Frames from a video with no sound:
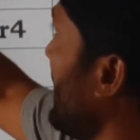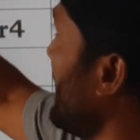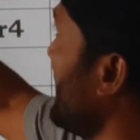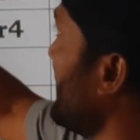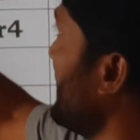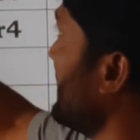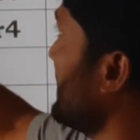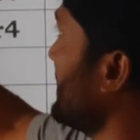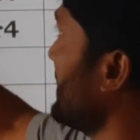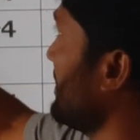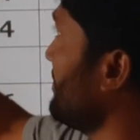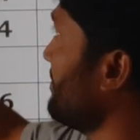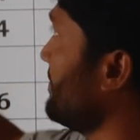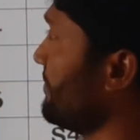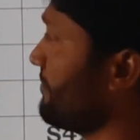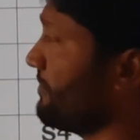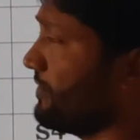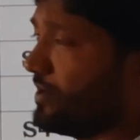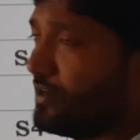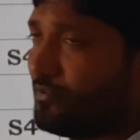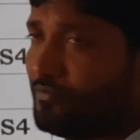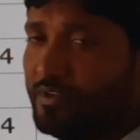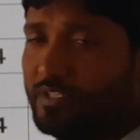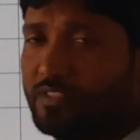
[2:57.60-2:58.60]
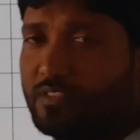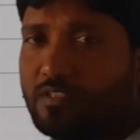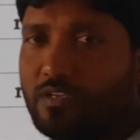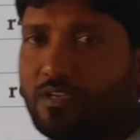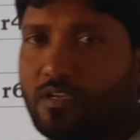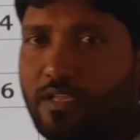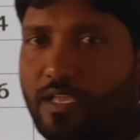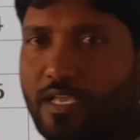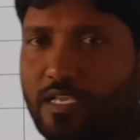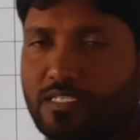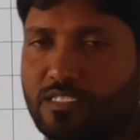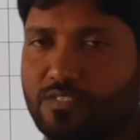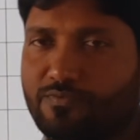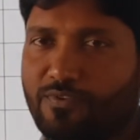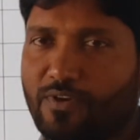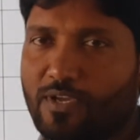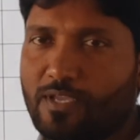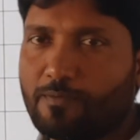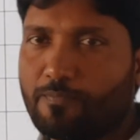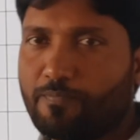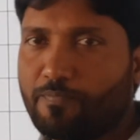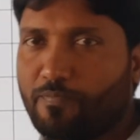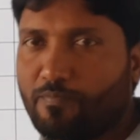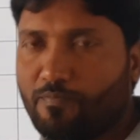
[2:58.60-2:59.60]
ID can be filled with
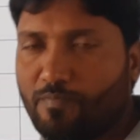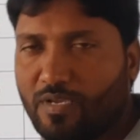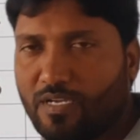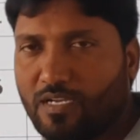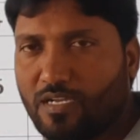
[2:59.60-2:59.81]
S5